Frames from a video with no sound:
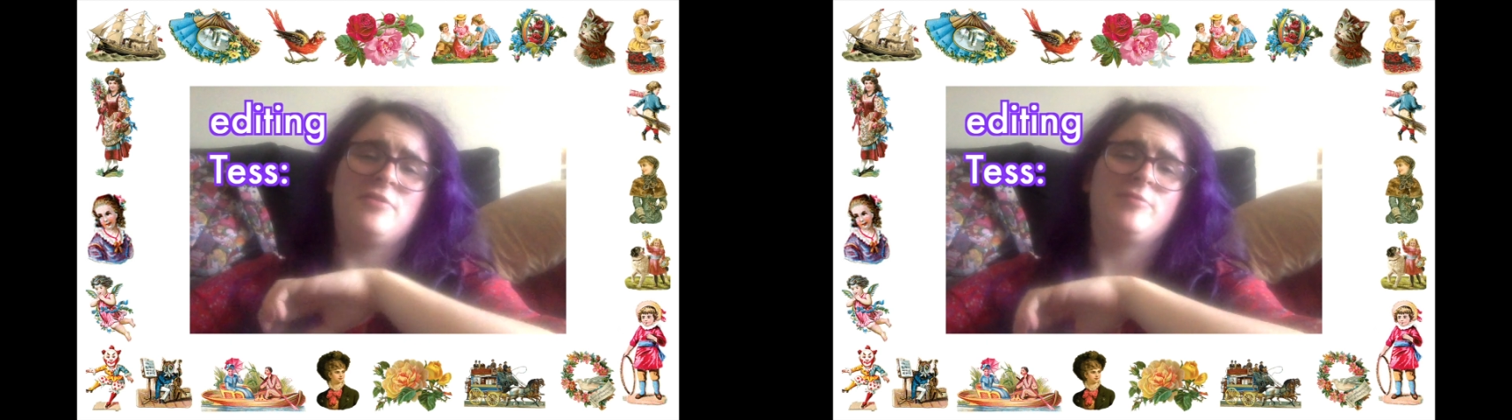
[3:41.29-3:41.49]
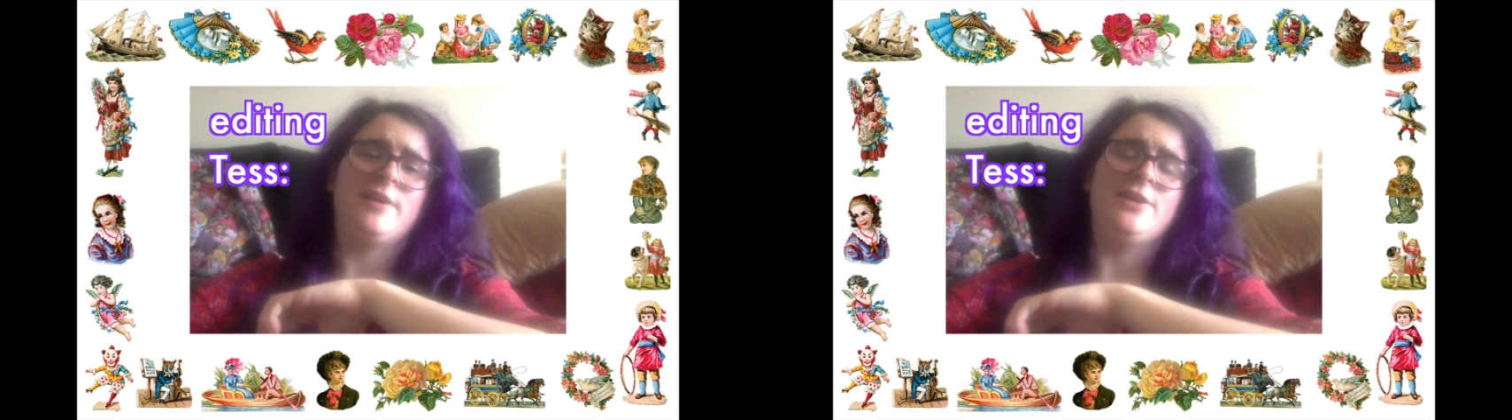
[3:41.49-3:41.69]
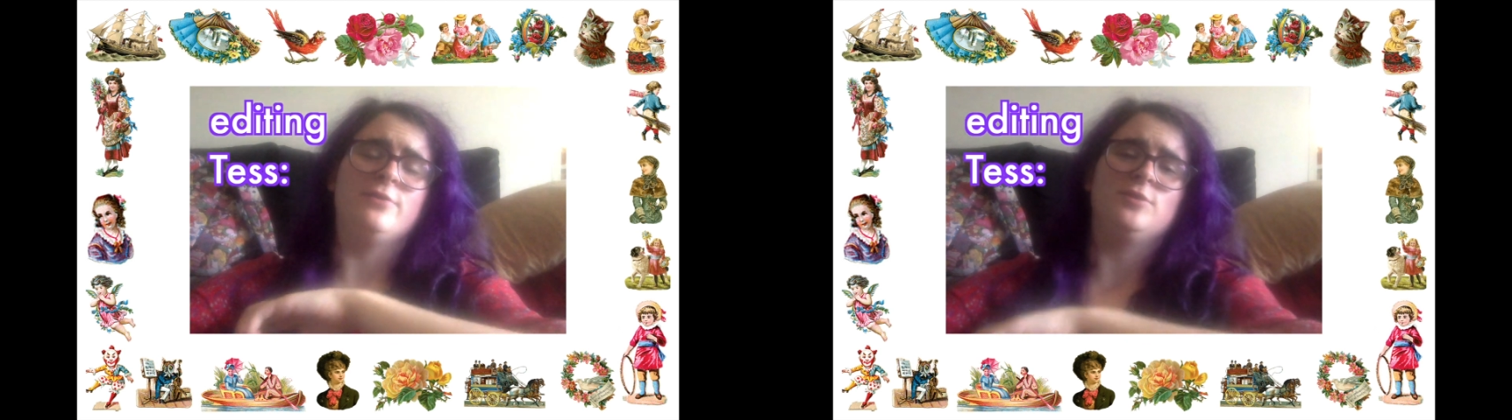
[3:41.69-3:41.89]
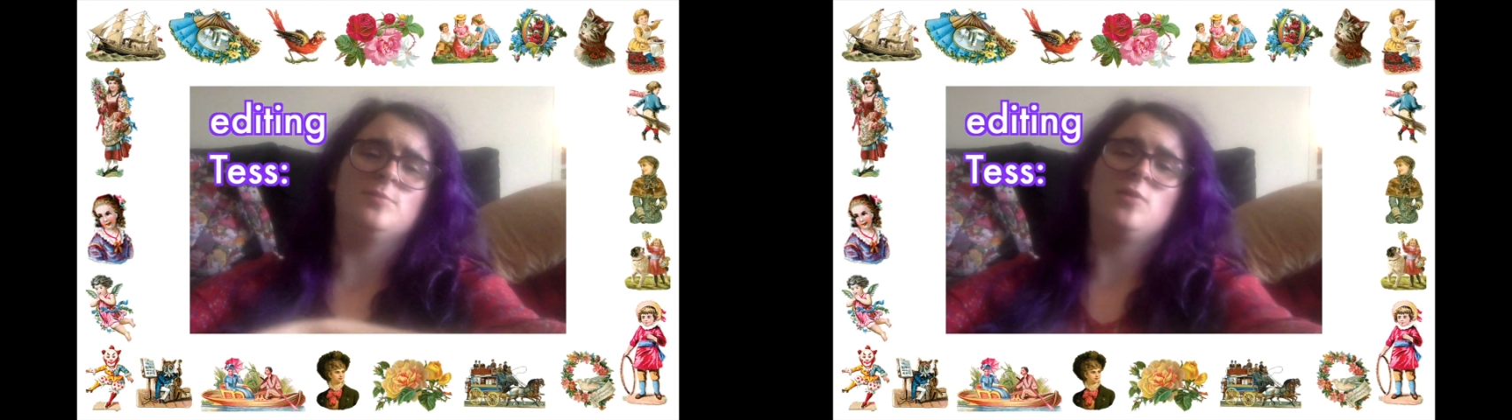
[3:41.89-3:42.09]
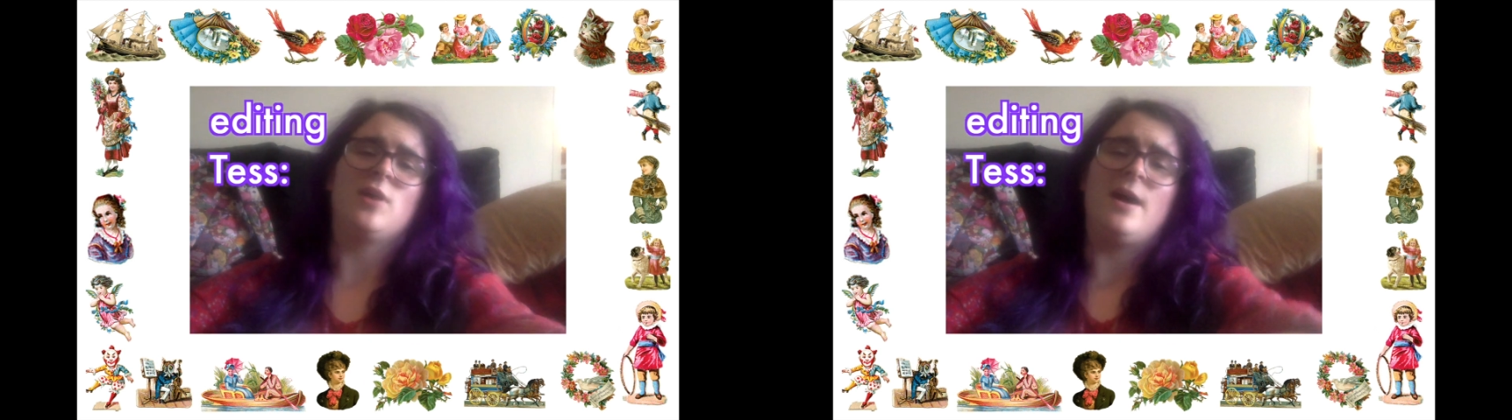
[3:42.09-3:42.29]

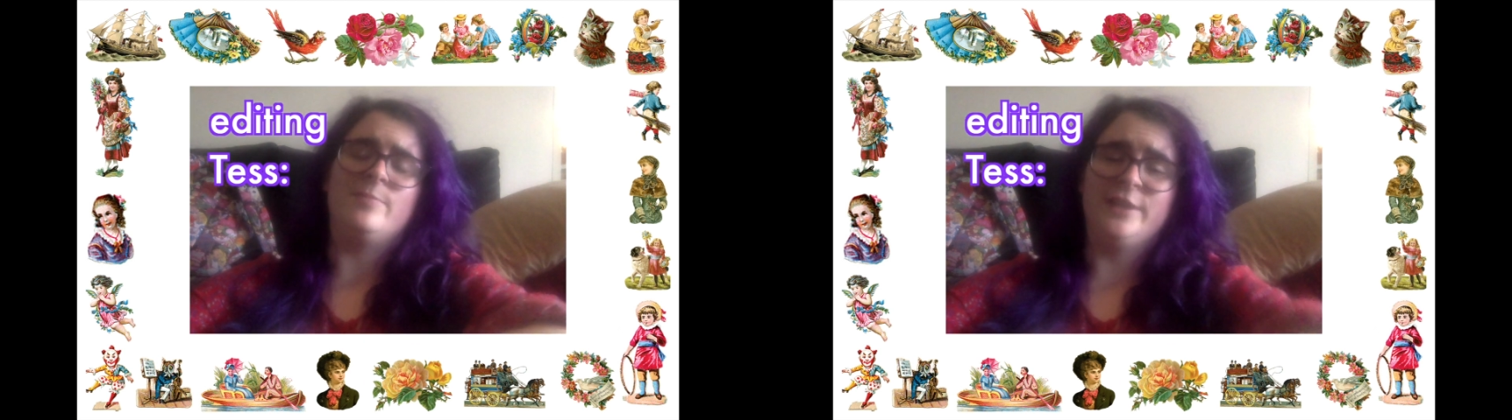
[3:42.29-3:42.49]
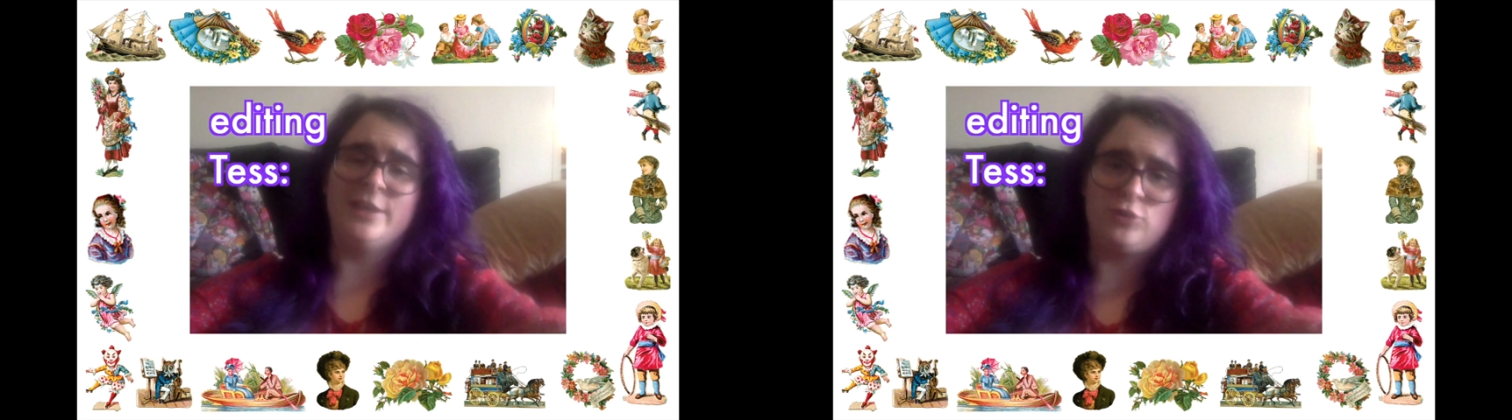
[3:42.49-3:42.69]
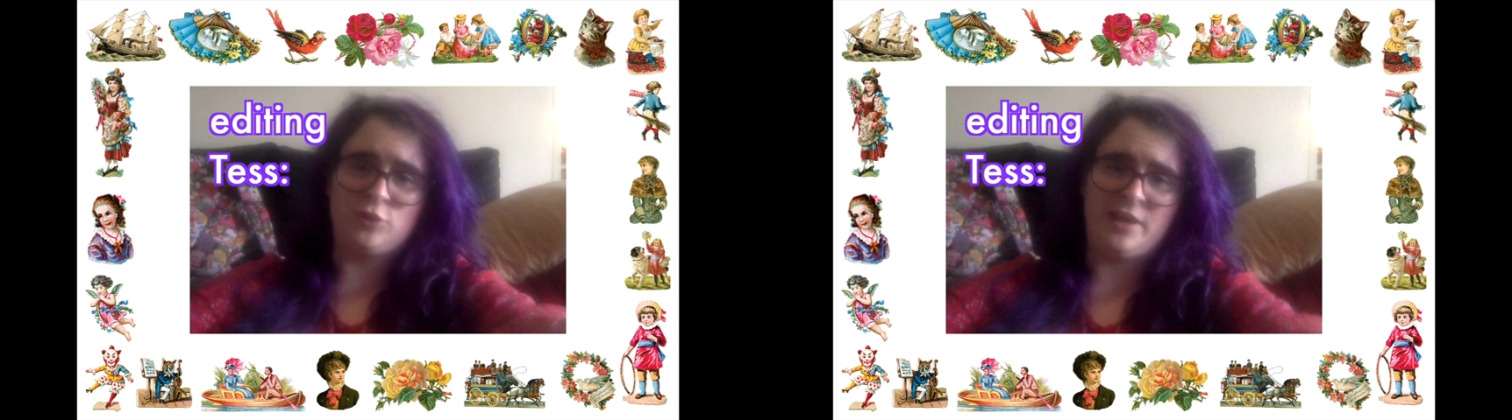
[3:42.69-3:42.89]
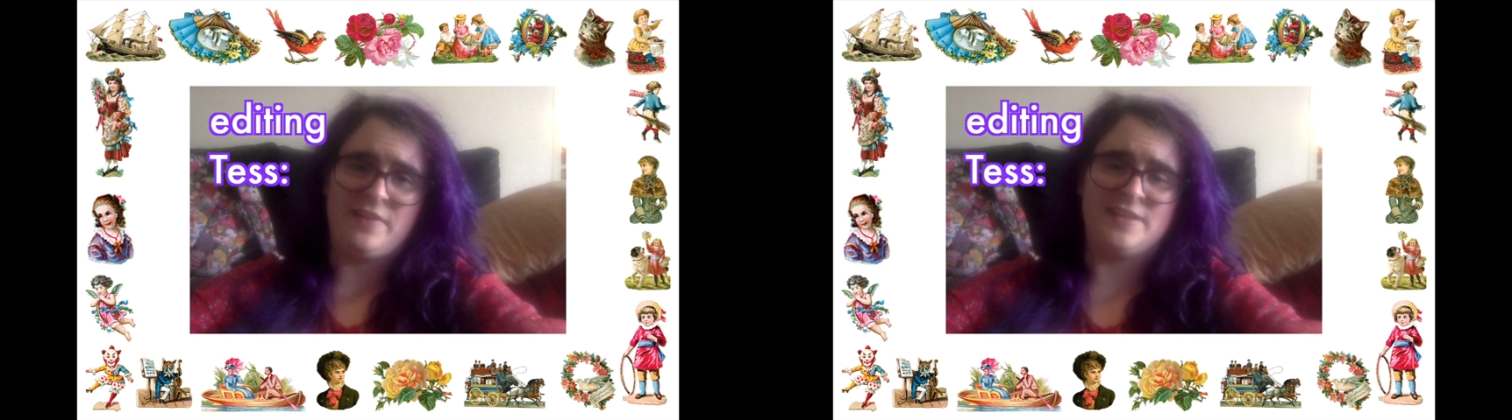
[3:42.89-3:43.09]
reusable cup literally the